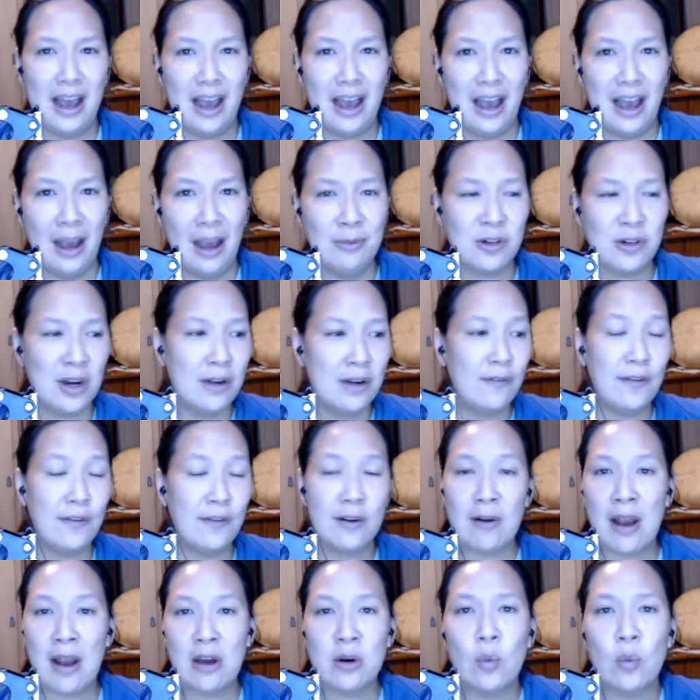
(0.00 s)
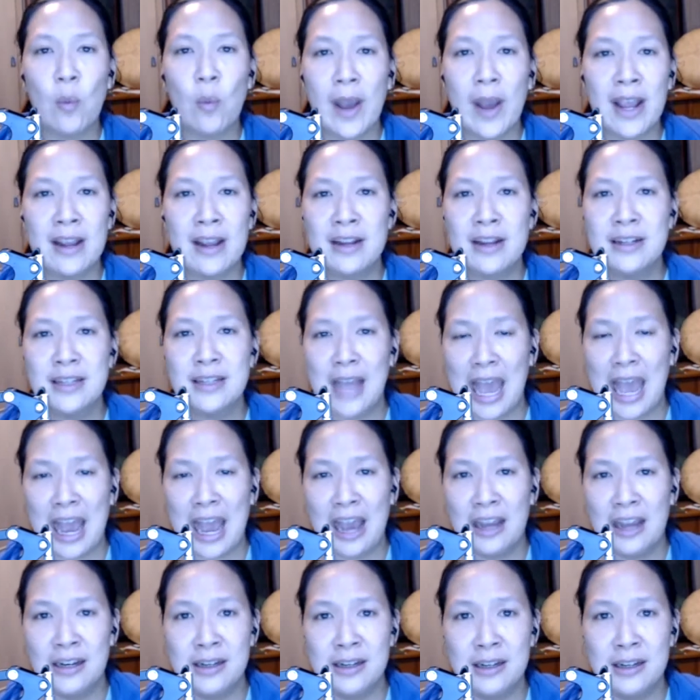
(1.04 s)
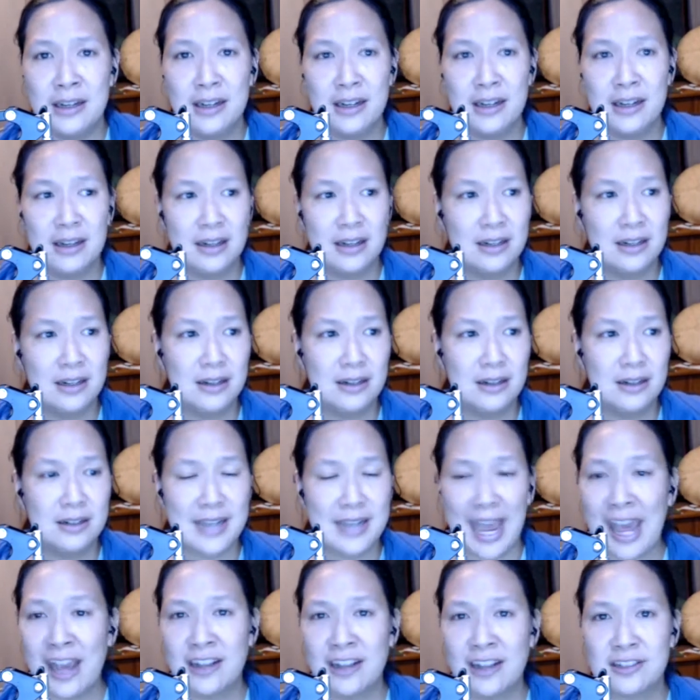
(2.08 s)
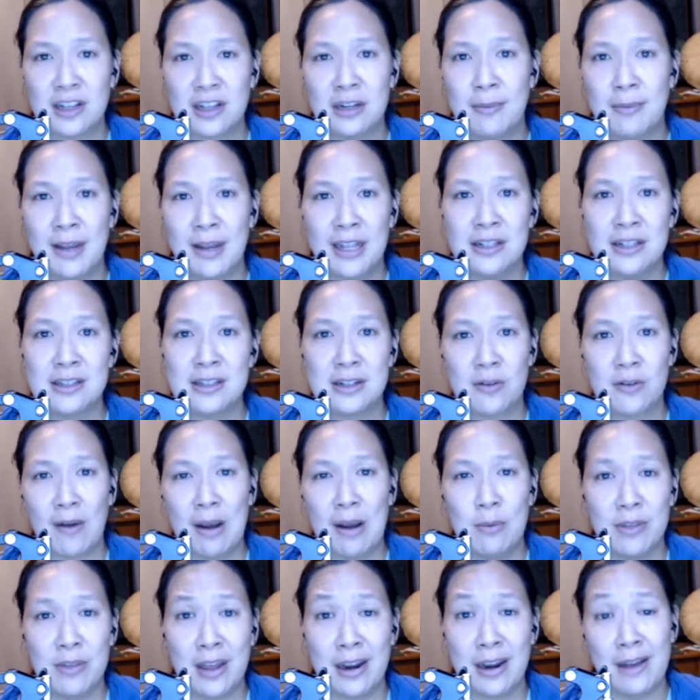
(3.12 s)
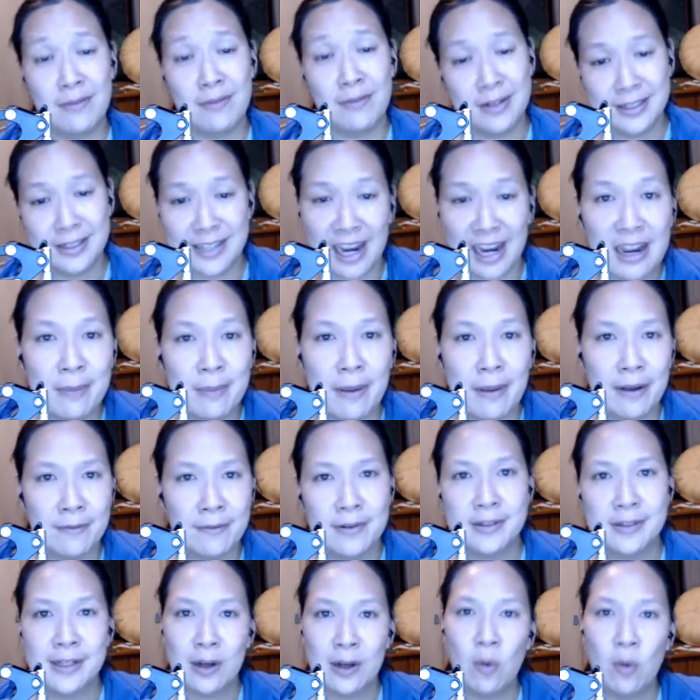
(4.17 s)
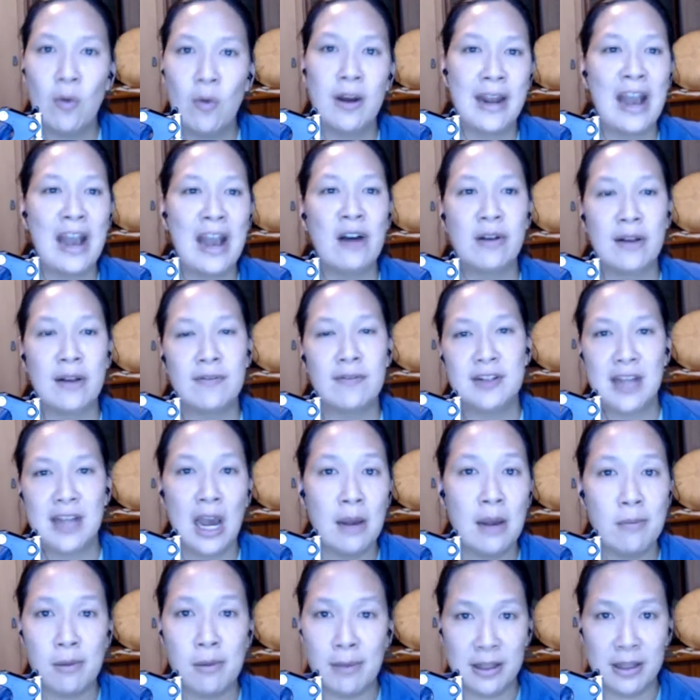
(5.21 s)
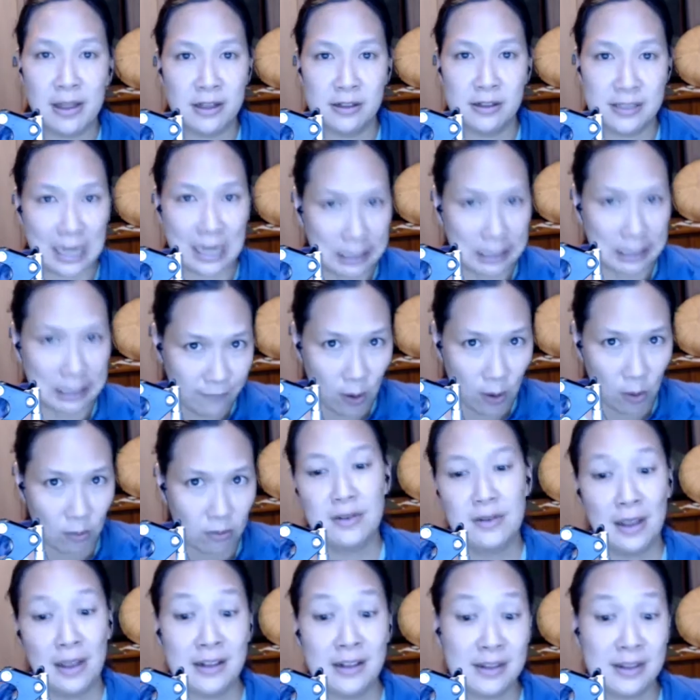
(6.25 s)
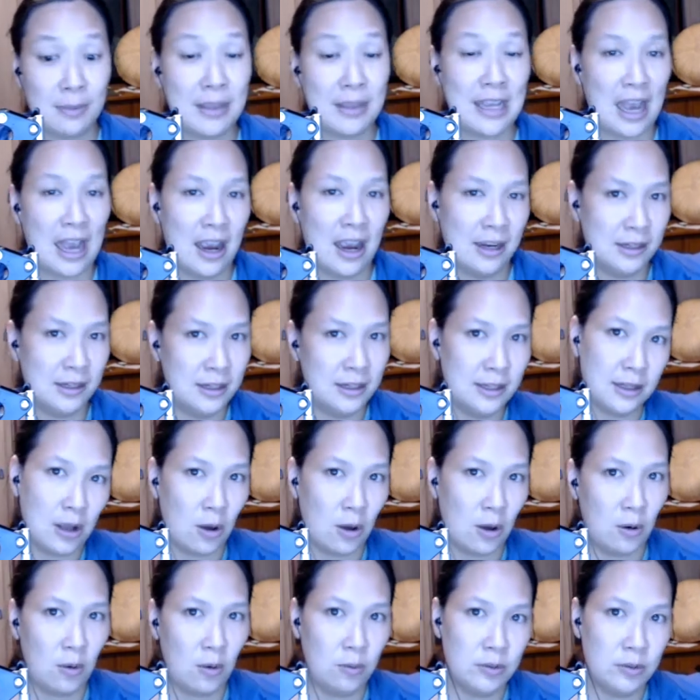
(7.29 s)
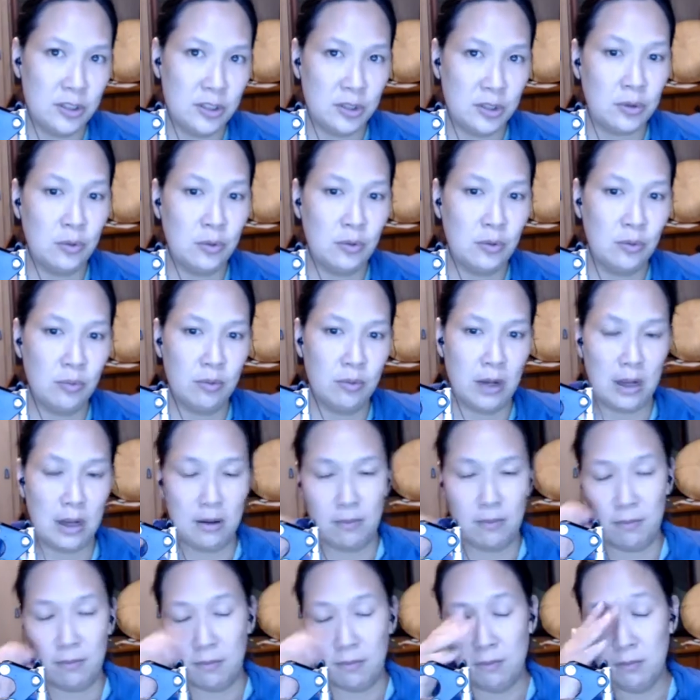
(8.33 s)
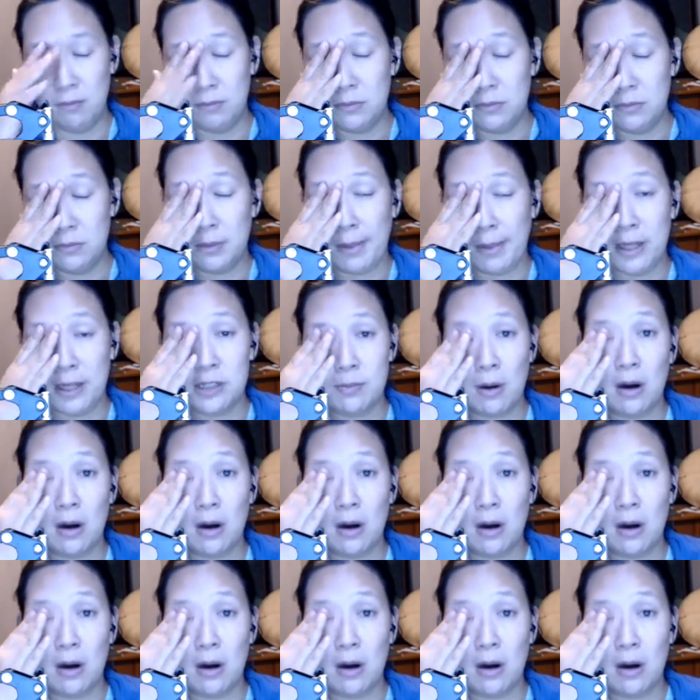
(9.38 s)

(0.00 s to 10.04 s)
I'm trying to figure out a way to add tags onto my Instagram without having to type every single one out every time on my little tiny phone. So that's something I need to go do to benchmark.